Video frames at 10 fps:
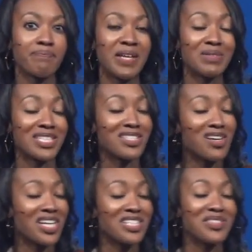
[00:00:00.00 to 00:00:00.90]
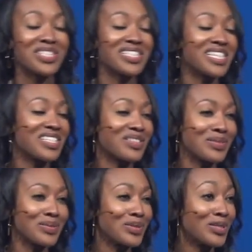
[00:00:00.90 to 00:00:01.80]
That was a song I used to sing as a
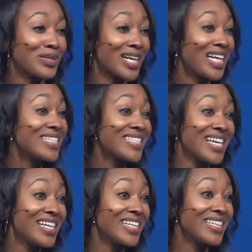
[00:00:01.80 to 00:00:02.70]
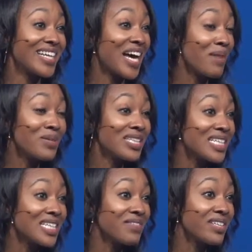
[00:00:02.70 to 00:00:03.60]
little girl. God said it, I
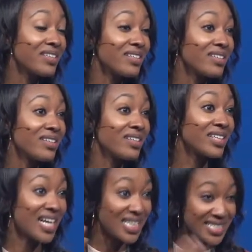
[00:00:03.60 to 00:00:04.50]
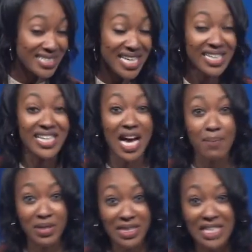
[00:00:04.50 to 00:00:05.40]
believe it. God said it. I
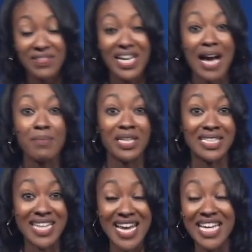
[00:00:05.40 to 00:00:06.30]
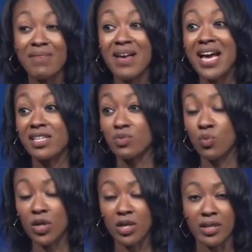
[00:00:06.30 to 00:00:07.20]
believe it. I'm going to take him at his
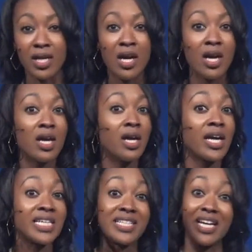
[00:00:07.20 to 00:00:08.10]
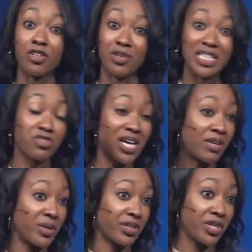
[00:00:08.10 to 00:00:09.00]
word. He's got a great
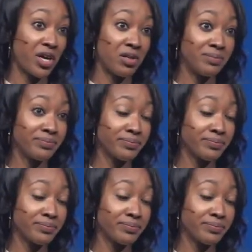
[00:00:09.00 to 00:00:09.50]
track record, y'all.